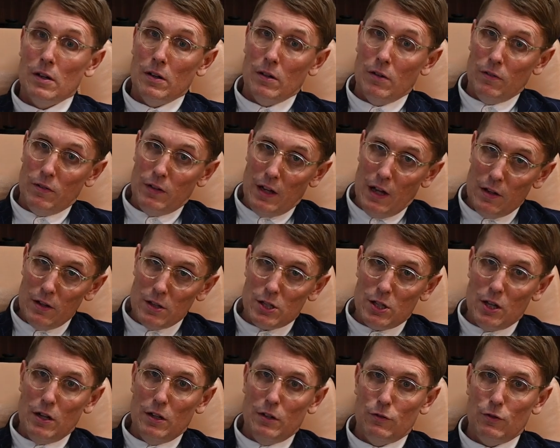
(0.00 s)
On the other
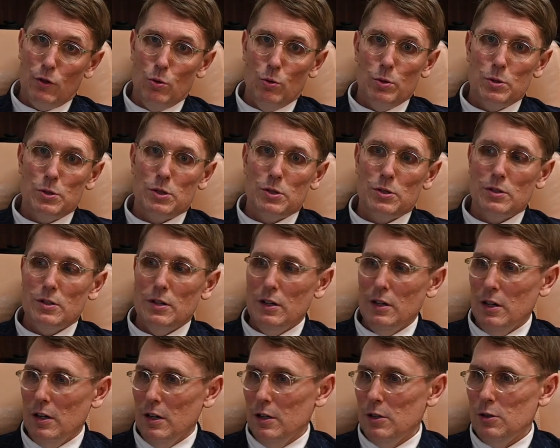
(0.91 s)
side, of course,
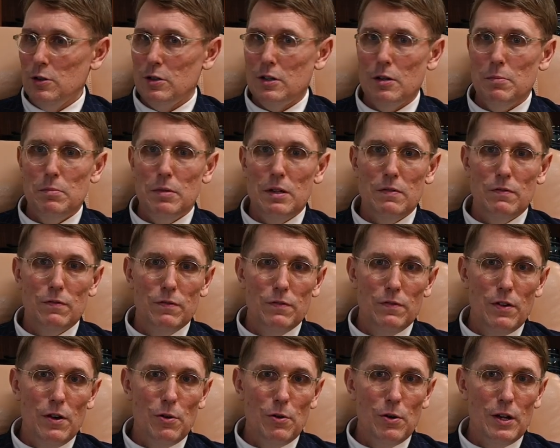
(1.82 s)
you can be
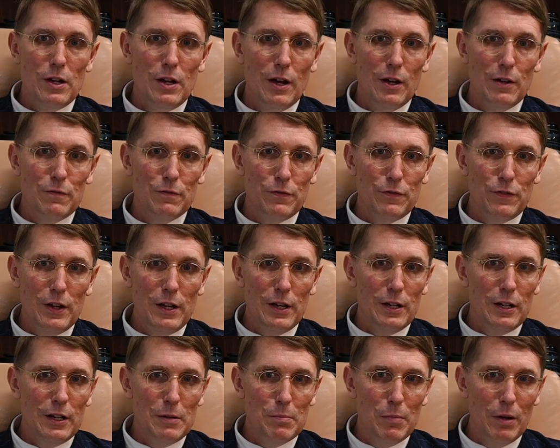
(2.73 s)
very
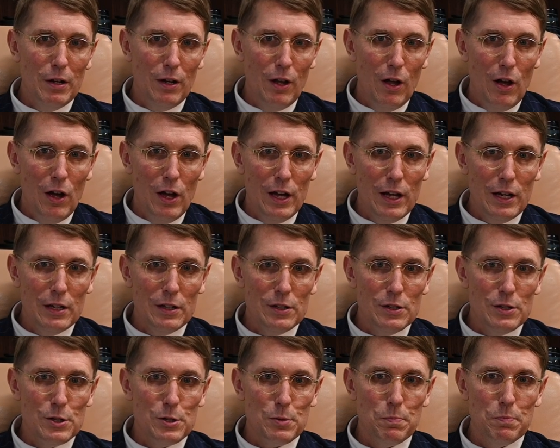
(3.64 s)
unfairly
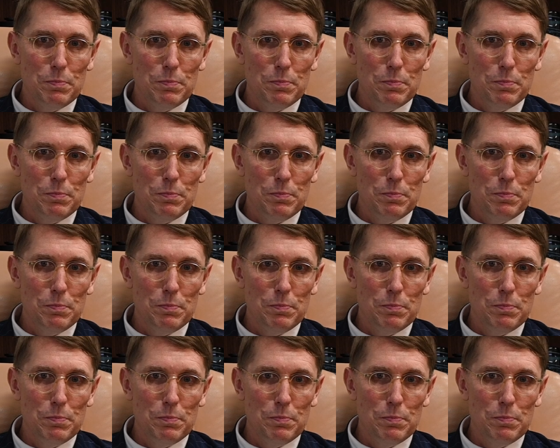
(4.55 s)
maligned